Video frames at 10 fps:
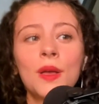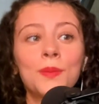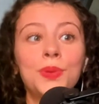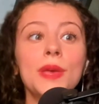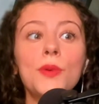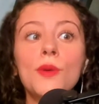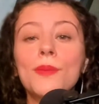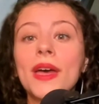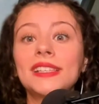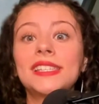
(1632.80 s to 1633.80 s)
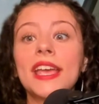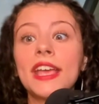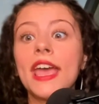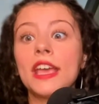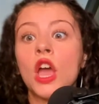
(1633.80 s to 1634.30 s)
People might say,
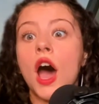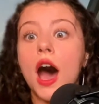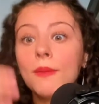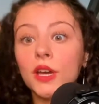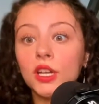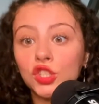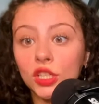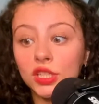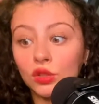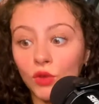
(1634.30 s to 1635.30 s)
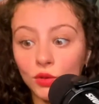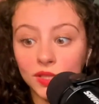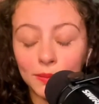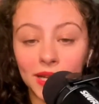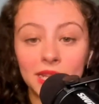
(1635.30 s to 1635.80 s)
hey, I'm going to just throw
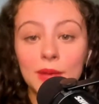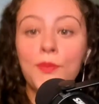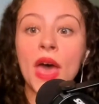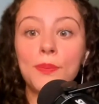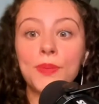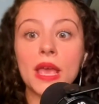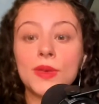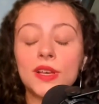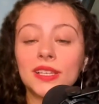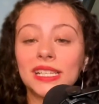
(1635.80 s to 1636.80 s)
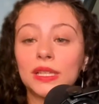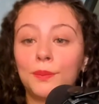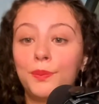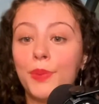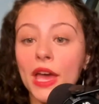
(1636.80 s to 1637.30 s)
some money in PEPE because it's
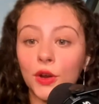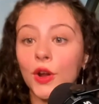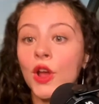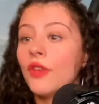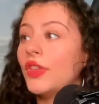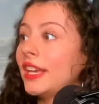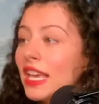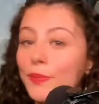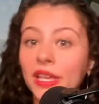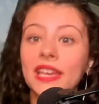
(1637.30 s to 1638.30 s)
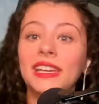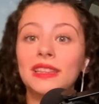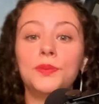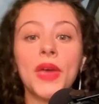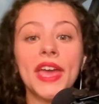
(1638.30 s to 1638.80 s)
better than keeping it in
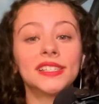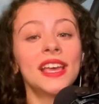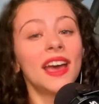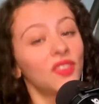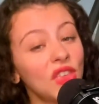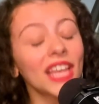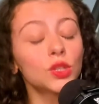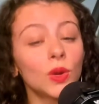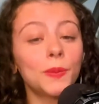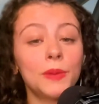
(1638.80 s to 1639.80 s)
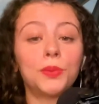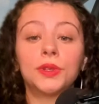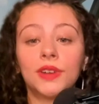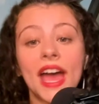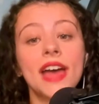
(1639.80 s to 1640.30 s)
the banks. That's where people
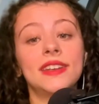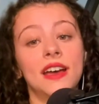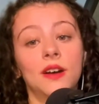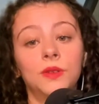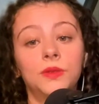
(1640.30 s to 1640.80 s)
are at now.